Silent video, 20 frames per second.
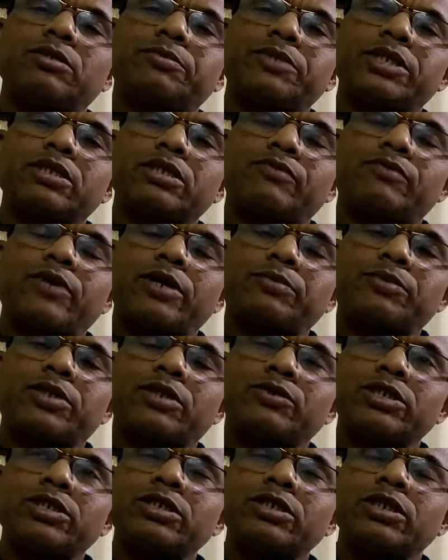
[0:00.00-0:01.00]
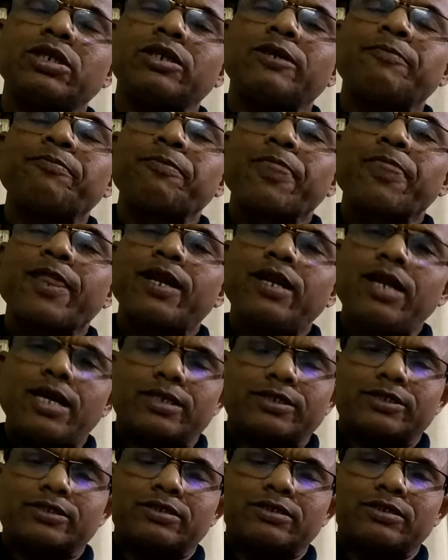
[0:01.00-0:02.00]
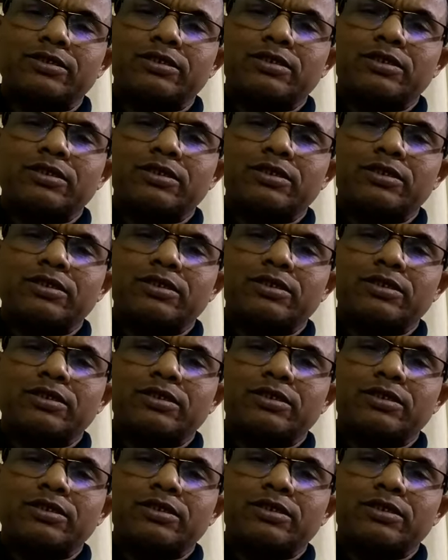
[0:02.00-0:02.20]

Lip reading: have taken 5,000 less.